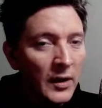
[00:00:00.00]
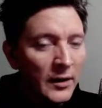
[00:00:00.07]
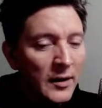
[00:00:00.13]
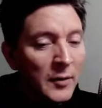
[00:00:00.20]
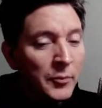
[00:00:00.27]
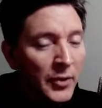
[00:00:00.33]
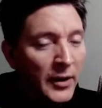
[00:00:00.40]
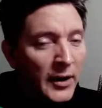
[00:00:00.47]
Can
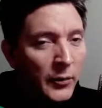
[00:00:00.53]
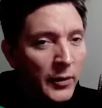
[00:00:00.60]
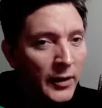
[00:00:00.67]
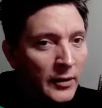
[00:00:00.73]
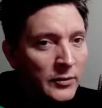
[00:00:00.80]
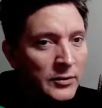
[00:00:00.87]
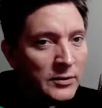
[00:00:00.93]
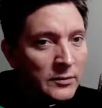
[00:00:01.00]
he play anywhere
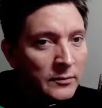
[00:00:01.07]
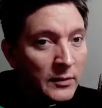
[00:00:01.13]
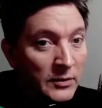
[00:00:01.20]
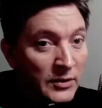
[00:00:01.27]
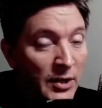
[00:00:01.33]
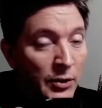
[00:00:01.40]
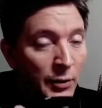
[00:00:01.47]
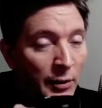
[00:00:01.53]
else? A
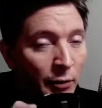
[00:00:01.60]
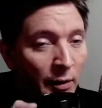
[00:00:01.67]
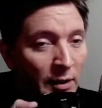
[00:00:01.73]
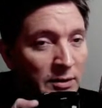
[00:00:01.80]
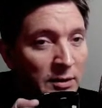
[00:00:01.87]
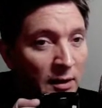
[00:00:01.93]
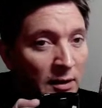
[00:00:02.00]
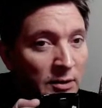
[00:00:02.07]
genuine
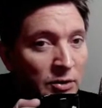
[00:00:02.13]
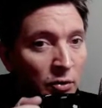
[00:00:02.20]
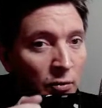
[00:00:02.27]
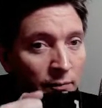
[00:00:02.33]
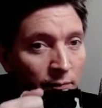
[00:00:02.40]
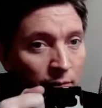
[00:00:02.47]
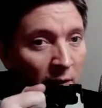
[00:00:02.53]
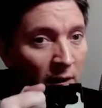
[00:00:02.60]
question, Laxalt. He
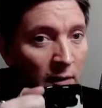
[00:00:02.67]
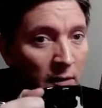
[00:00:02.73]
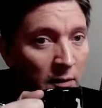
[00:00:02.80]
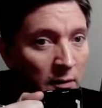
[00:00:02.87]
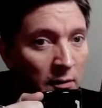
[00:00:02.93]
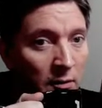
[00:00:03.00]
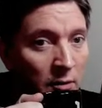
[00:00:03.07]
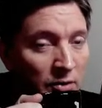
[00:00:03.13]
could play
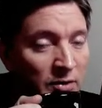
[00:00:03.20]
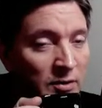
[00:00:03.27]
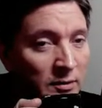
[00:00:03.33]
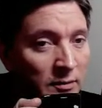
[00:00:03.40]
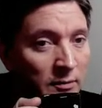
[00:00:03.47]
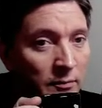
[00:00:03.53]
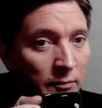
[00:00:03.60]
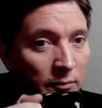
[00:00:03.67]
probably further
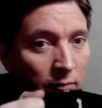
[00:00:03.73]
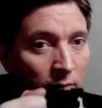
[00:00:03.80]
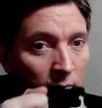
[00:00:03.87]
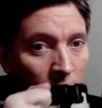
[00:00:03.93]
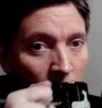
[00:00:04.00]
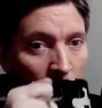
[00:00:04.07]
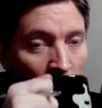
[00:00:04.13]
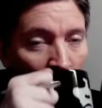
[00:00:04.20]
forward.
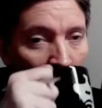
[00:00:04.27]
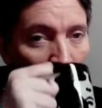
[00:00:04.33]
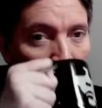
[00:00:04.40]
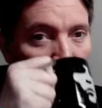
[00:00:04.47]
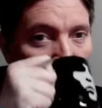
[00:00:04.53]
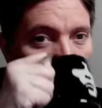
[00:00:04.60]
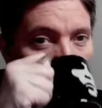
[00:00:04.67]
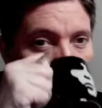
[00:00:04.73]
I wouldn't be
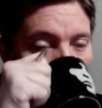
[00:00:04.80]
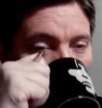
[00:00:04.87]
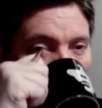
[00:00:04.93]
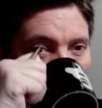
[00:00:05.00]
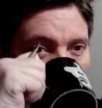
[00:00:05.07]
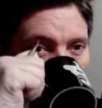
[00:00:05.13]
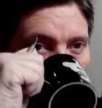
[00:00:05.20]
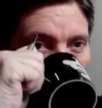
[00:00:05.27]
surprised to
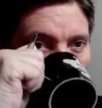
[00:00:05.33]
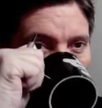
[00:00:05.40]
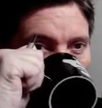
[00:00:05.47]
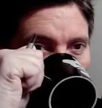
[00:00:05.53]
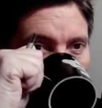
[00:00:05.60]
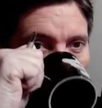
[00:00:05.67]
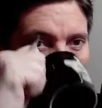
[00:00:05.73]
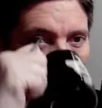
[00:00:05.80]
see him in that
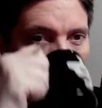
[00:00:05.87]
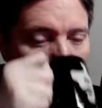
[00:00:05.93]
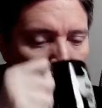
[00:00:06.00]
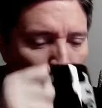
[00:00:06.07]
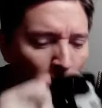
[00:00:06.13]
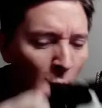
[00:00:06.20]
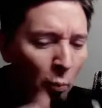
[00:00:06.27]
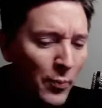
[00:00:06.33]
position.
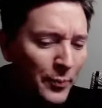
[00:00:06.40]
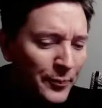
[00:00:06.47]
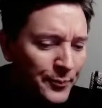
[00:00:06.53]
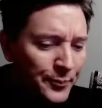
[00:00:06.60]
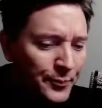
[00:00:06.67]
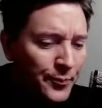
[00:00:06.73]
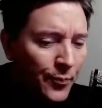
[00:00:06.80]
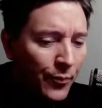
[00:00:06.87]

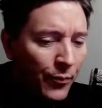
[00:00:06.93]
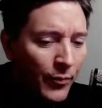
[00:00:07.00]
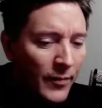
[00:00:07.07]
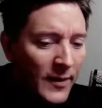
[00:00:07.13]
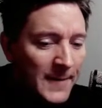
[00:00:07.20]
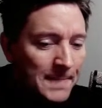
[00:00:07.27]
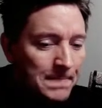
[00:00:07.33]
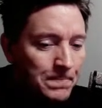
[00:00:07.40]
But
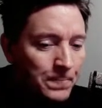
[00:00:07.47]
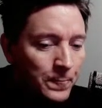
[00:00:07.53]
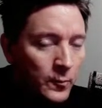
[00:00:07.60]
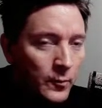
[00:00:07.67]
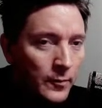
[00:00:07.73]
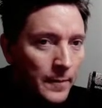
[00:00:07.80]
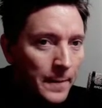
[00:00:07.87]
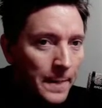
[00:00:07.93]
I think
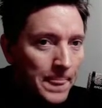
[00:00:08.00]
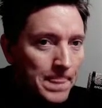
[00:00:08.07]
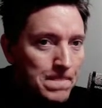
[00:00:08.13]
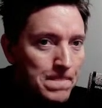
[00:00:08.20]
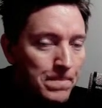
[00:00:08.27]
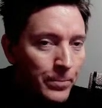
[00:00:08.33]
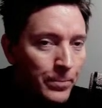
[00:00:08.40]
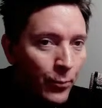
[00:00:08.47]
Taylor
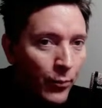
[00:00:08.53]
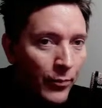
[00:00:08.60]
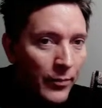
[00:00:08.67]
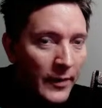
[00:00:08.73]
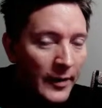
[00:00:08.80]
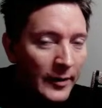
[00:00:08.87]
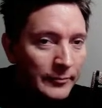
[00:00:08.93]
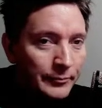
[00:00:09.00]
could
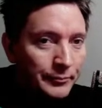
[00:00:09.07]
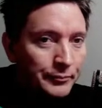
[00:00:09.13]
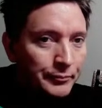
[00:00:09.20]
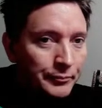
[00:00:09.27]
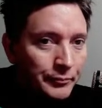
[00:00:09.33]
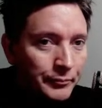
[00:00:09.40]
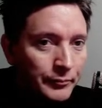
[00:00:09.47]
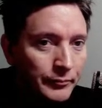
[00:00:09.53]
have had a
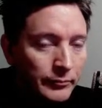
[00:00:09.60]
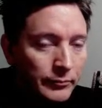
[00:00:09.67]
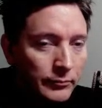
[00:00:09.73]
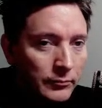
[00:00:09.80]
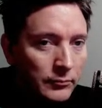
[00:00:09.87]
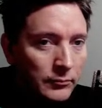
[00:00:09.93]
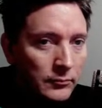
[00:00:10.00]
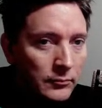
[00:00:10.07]
hat-trick of assists
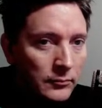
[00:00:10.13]
at the